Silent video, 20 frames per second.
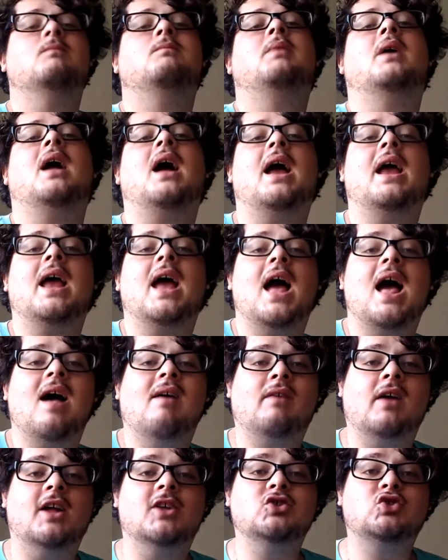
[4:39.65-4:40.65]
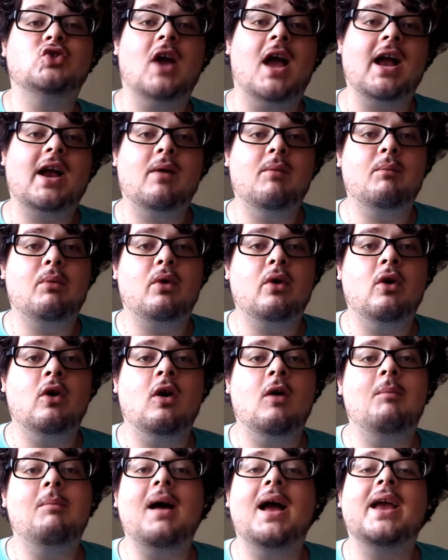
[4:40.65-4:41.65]
But I have Dragon
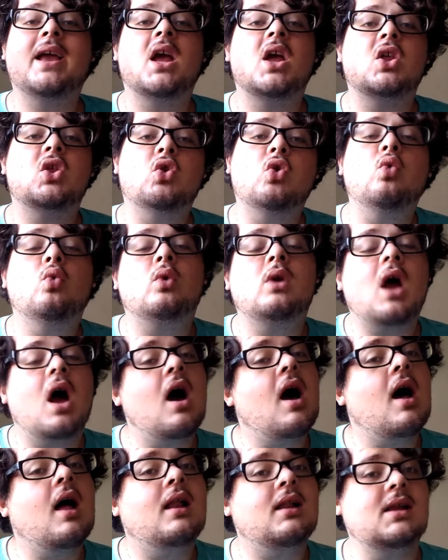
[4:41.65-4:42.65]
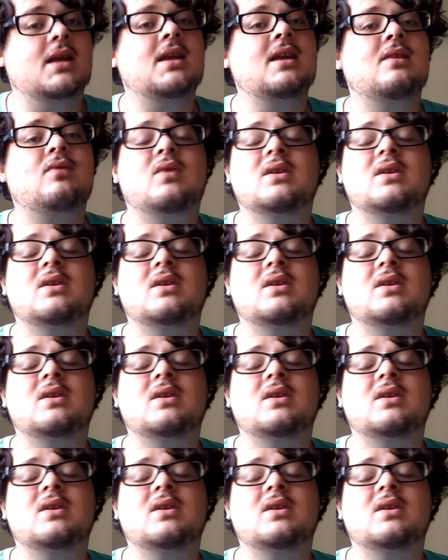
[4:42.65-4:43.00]
Pearl by Yoon Ha Lee.